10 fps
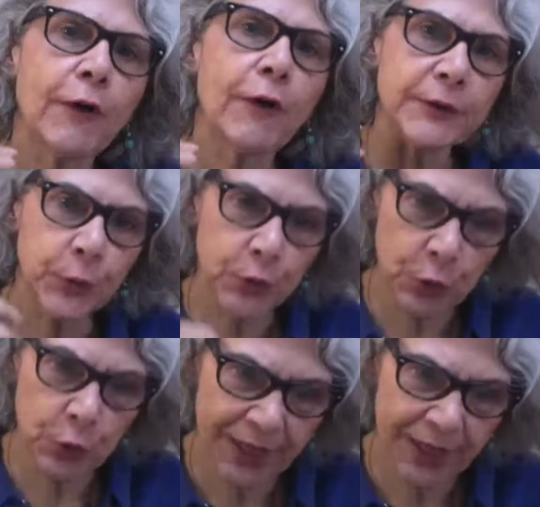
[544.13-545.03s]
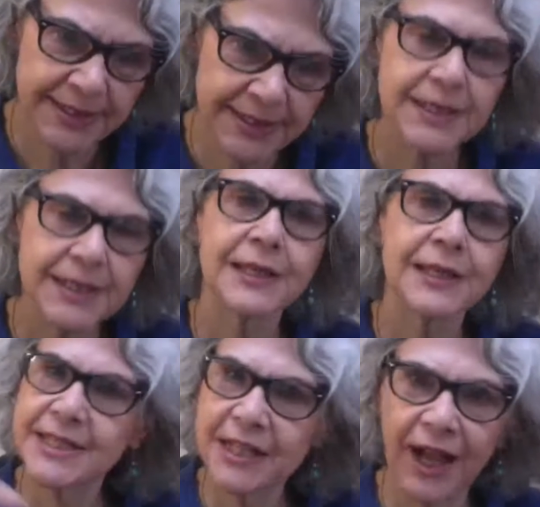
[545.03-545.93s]
of the US,
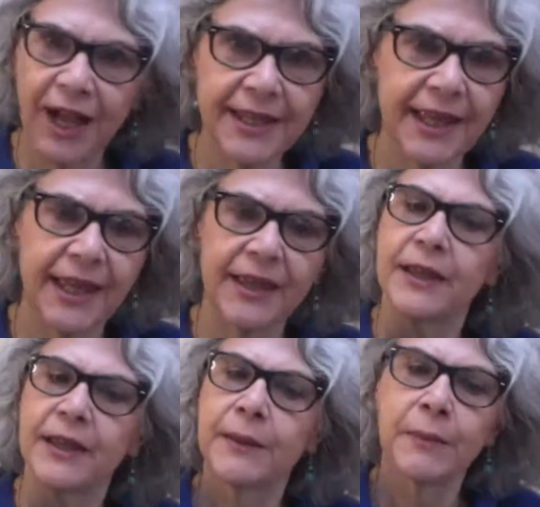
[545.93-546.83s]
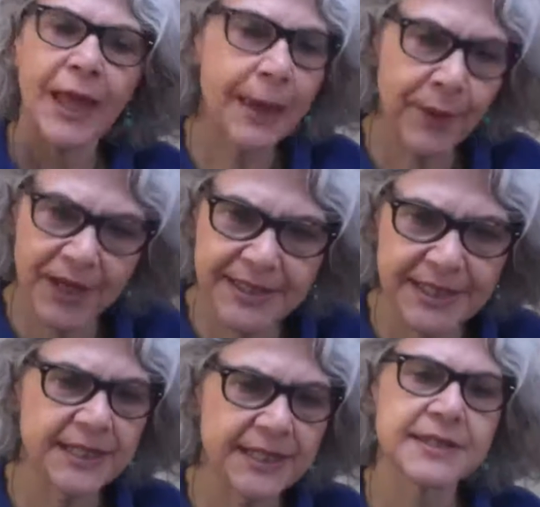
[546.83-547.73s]
CIA,
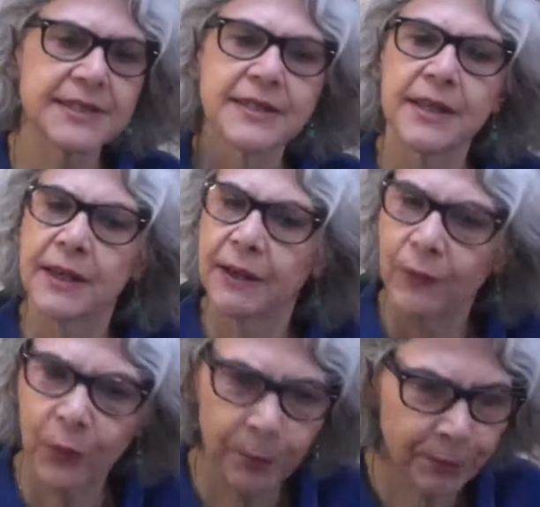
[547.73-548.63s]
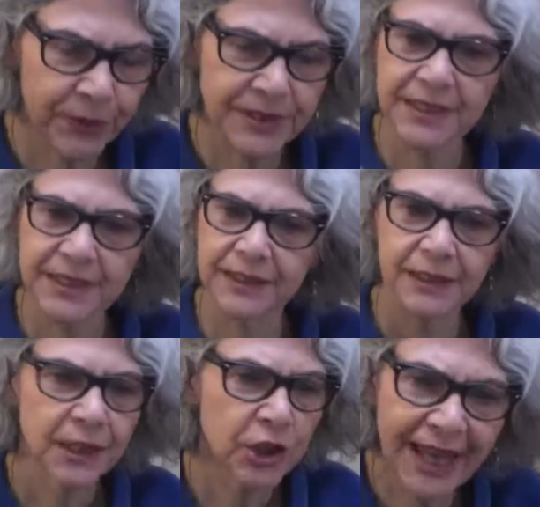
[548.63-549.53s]
MI6, Britain,
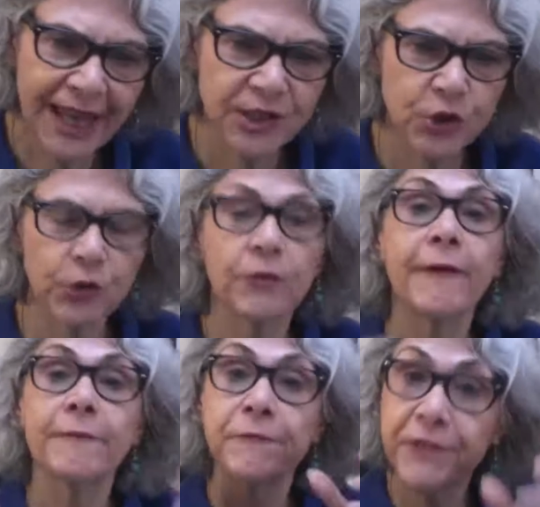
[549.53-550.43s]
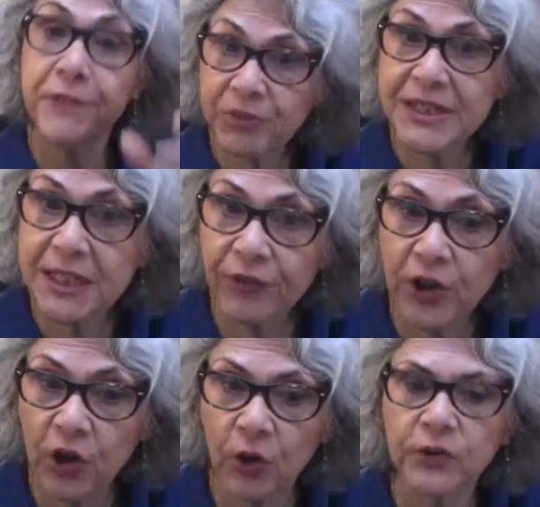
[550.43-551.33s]
NATO, very
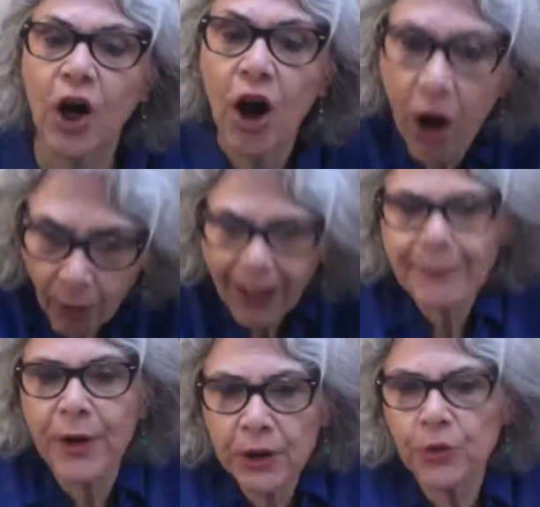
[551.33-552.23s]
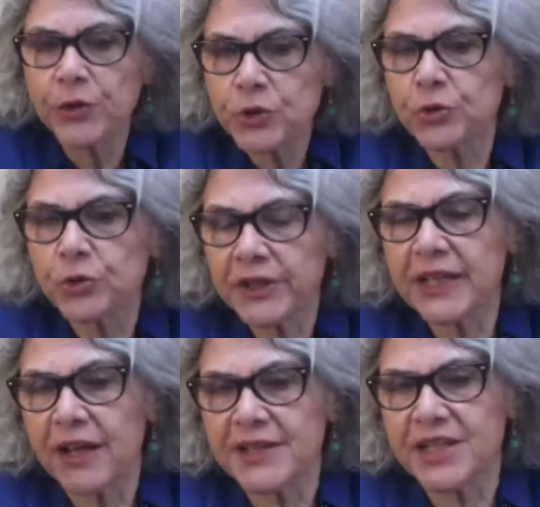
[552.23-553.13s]
difficult. How am I going to
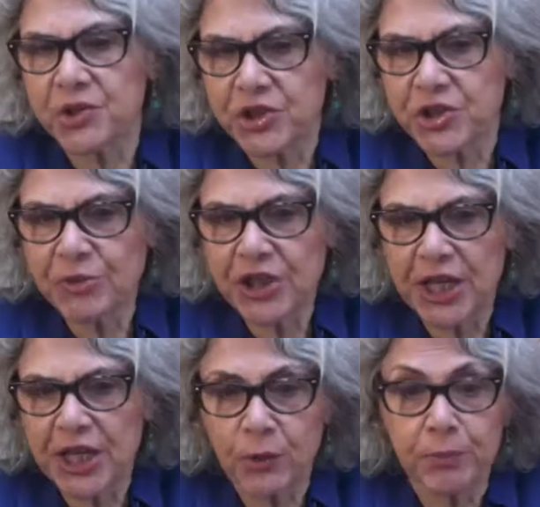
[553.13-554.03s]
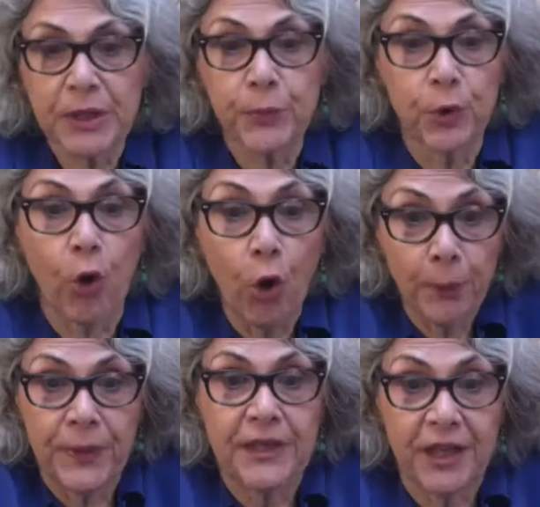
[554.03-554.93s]
organize a regime change when people
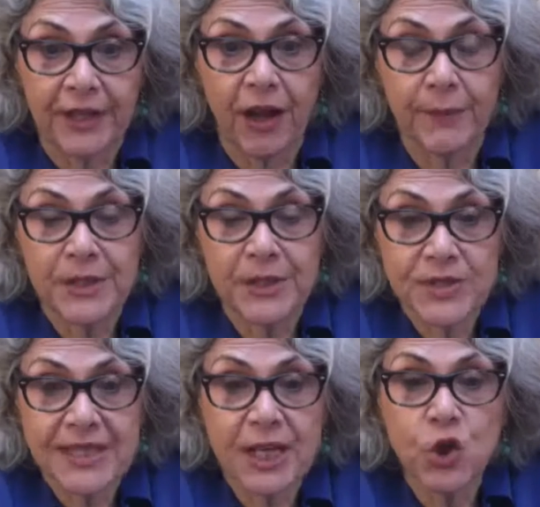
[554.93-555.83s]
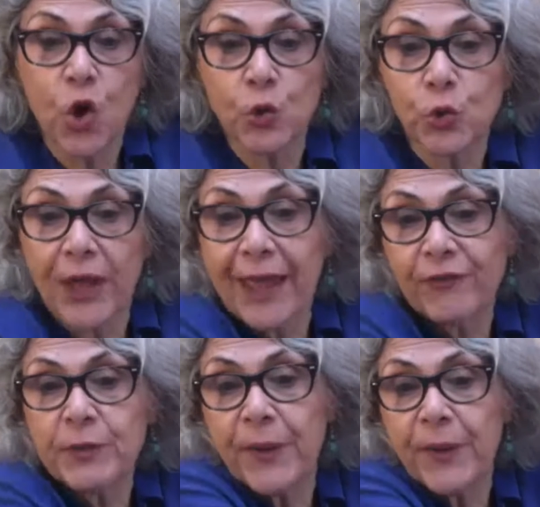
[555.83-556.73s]
openly are coming to say no to
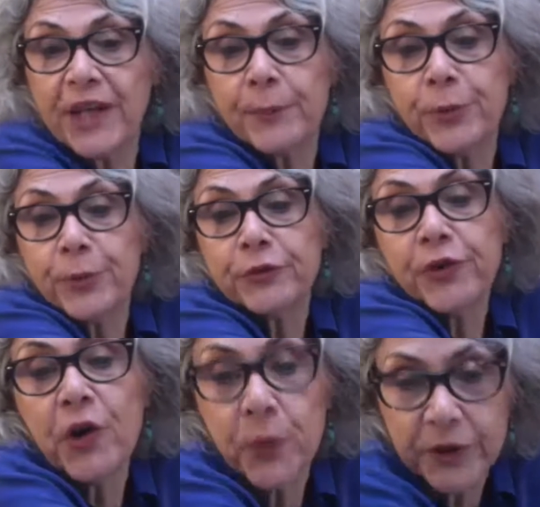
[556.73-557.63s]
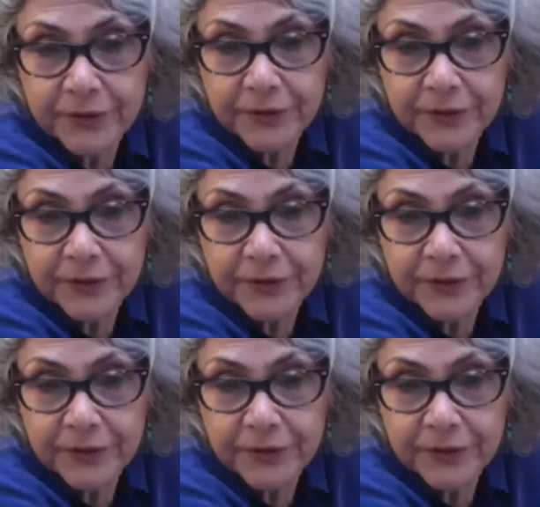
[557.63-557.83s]
everybody I put forward?